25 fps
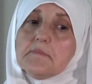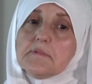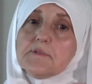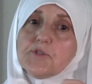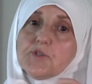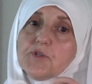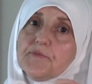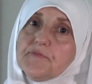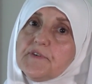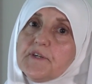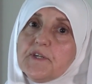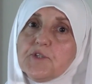
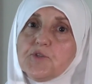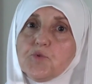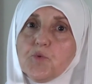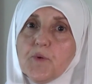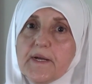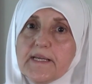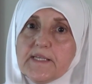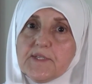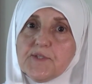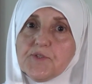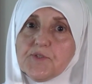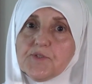different
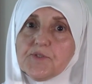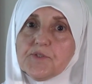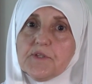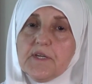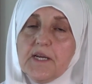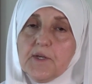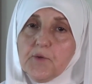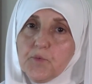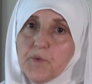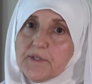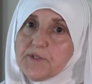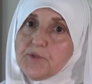ways.
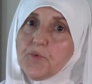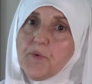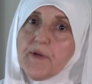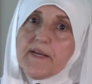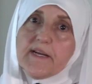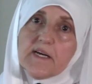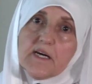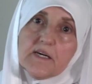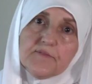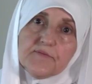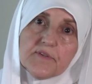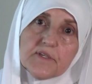And what we
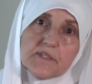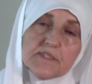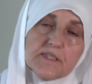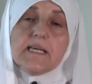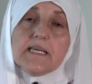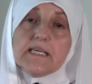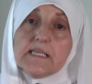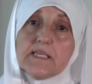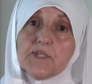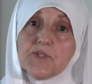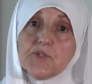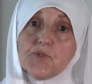covered
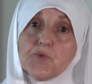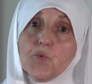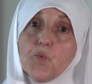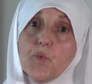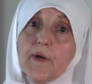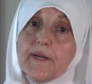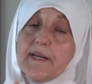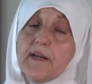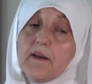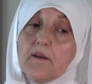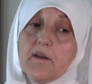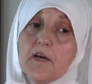is
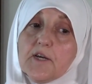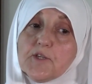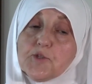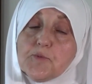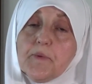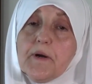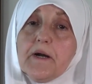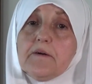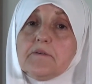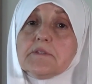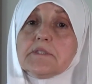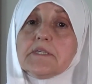when Allah
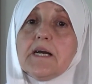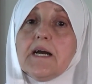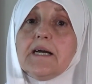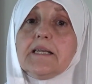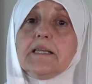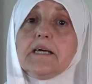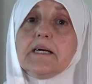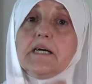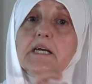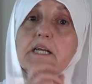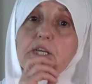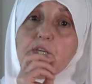subhanahu wa
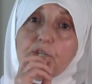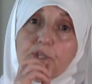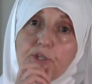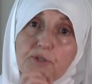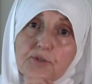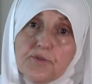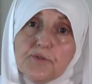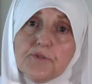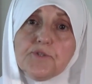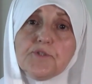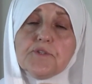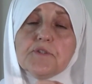ta'ala
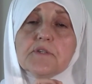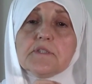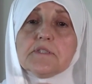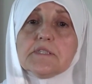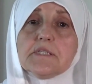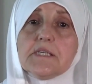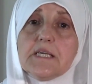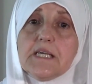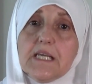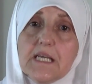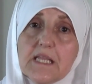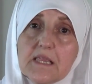used it
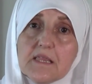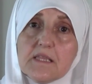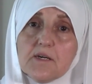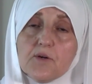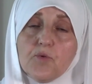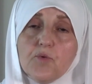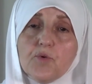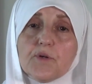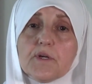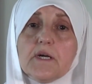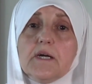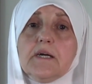in the
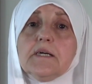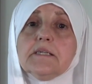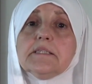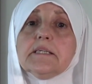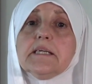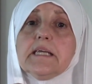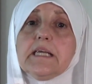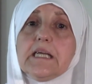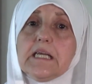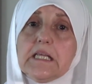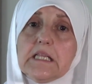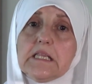Quran
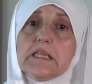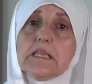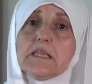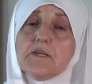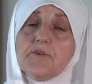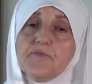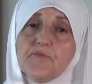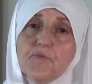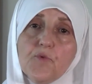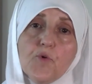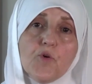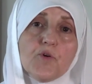in the
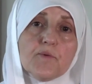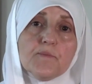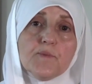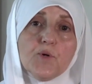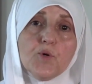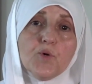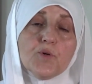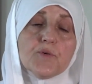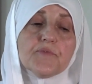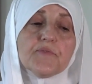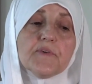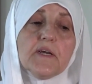form
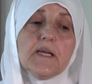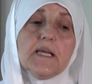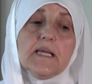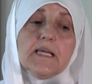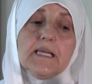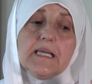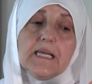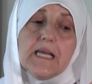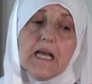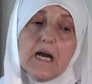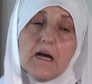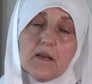of
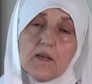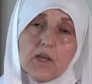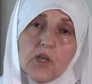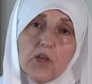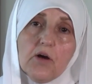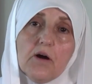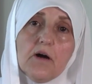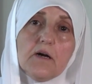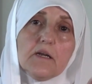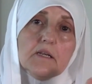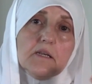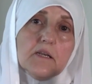
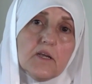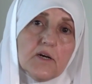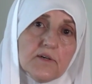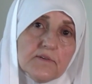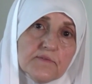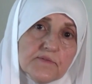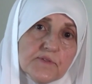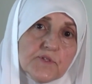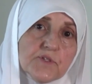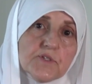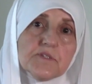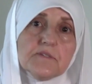Allah
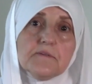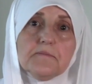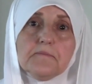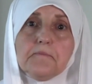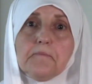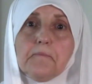loves